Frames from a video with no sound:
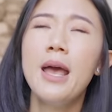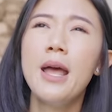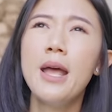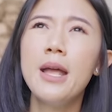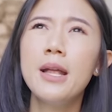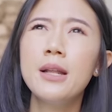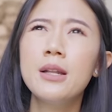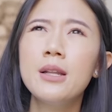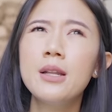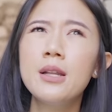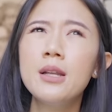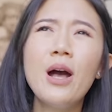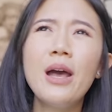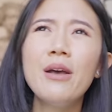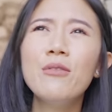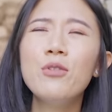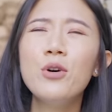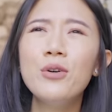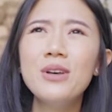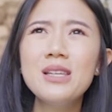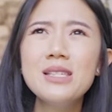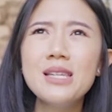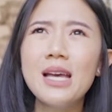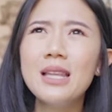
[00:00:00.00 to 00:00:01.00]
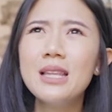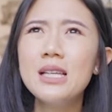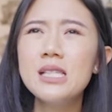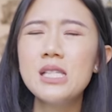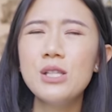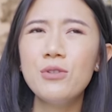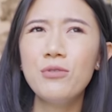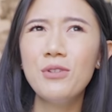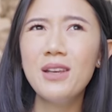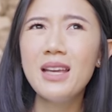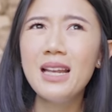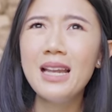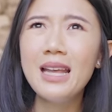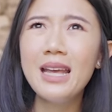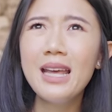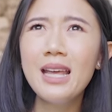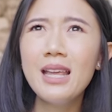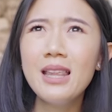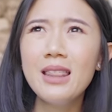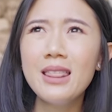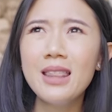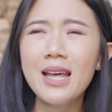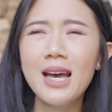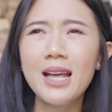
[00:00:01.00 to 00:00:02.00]
and I've always had this
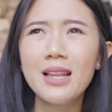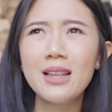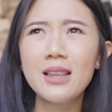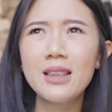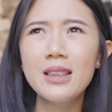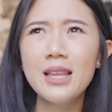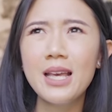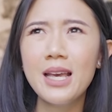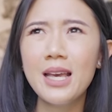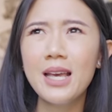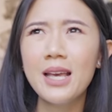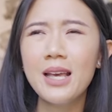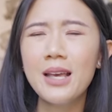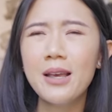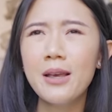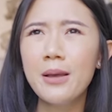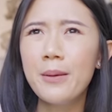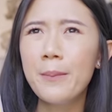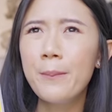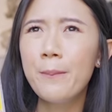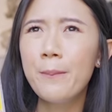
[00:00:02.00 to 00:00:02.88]
feeling that they